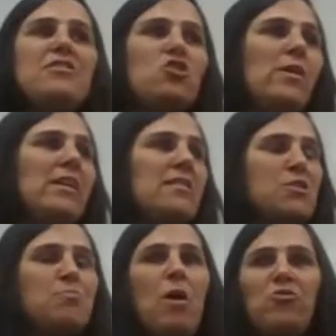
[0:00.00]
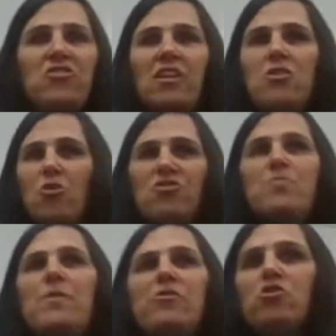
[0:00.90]
I'm going to be doing this
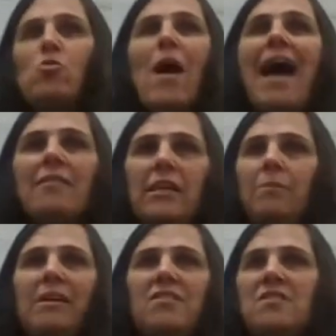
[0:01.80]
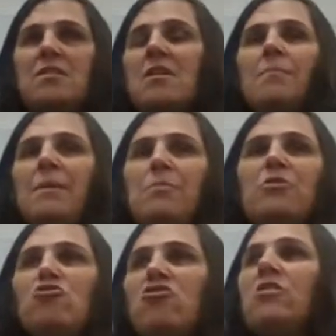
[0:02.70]
post-it note spirituality because
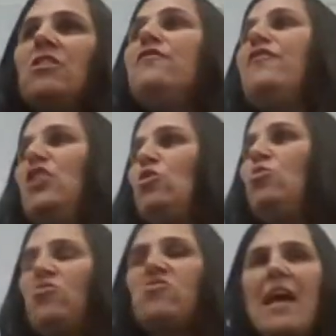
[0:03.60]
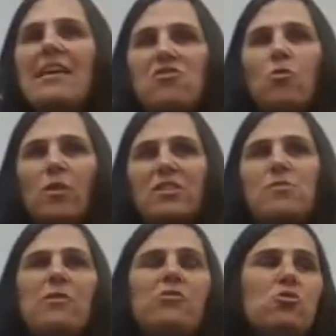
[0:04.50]
people are so confused as
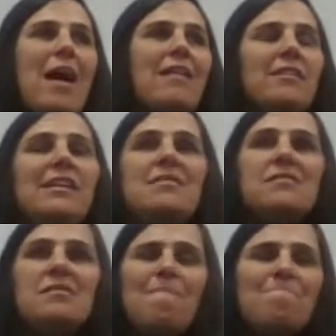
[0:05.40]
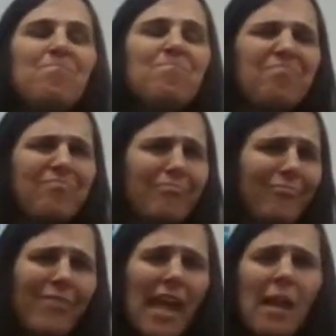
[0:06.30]
to what spirituality is.
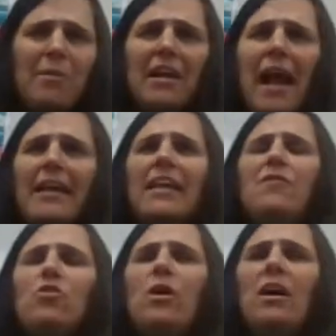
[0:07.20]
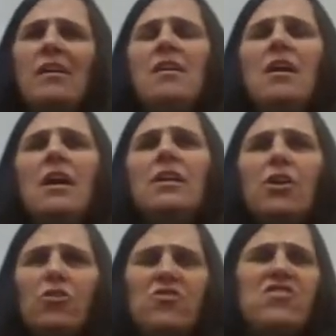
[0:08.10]
And I'm going to kind of give you a
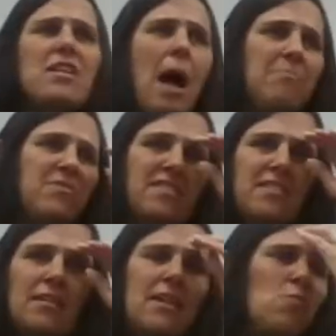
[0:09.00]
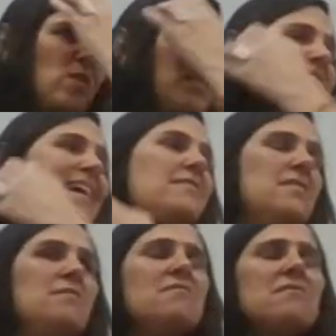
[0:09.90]
little synopsis in one
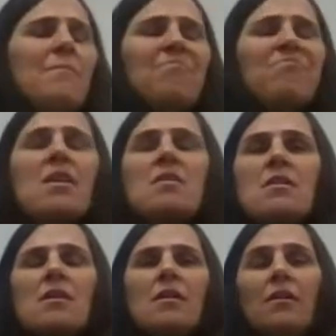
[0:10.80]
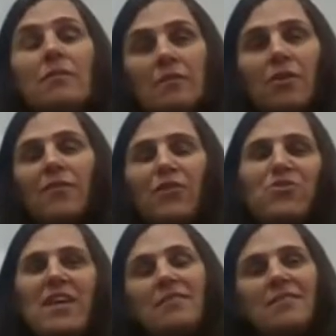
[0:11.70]
sentence,
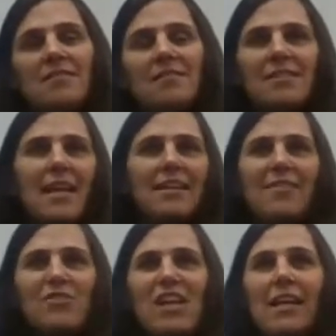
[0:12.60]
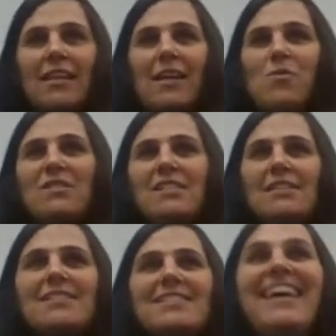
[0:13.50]
or a few sentences, because I can never say
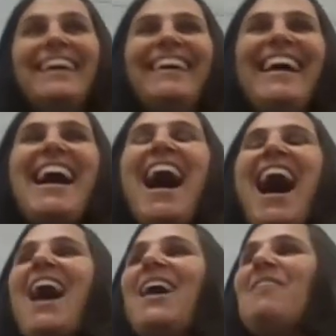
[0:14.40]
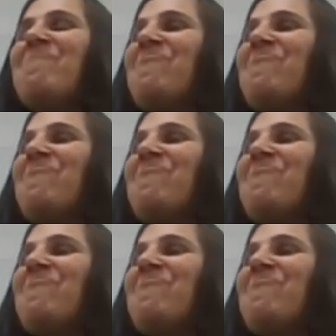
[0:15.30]
anything in one sentence.